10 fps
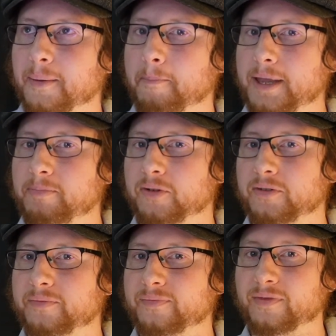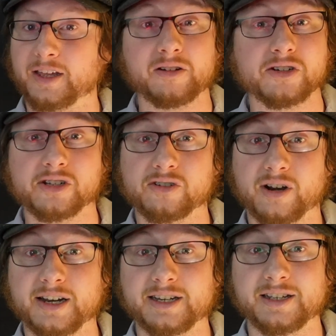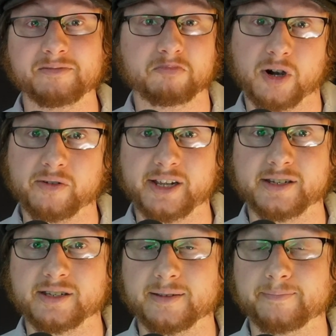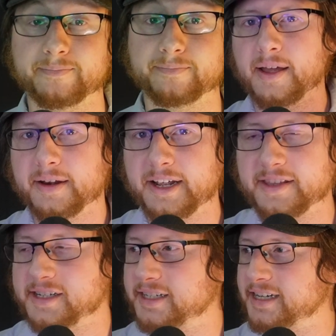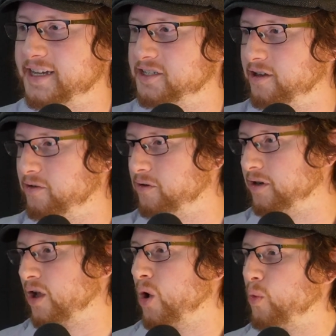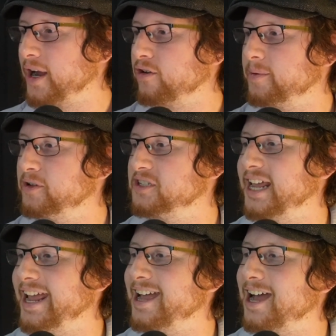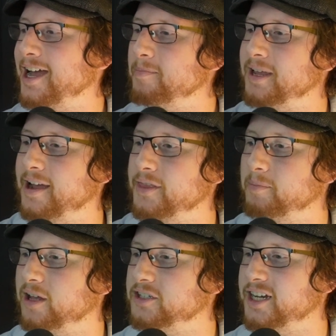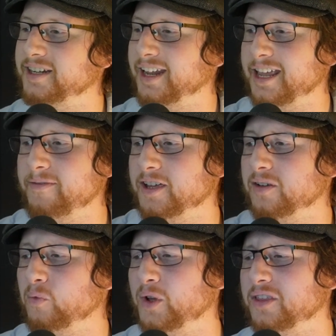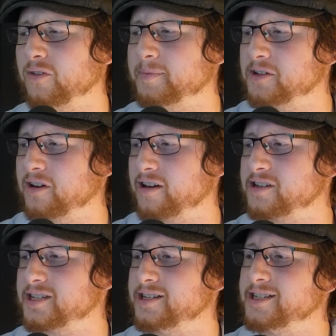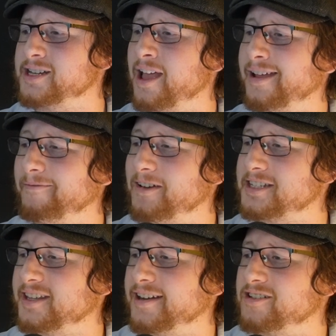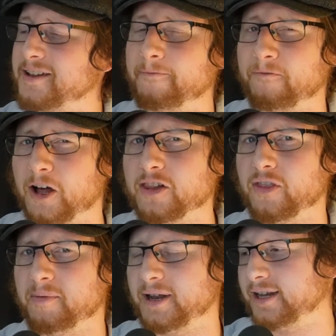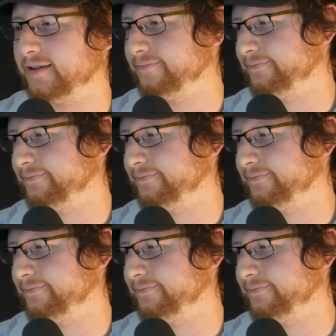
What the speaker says: people that are just trying to protest. Now, this is science.org. Why criminals can't hide behind the blockchain. Even with cryptocurrencies, investigators can follow the money.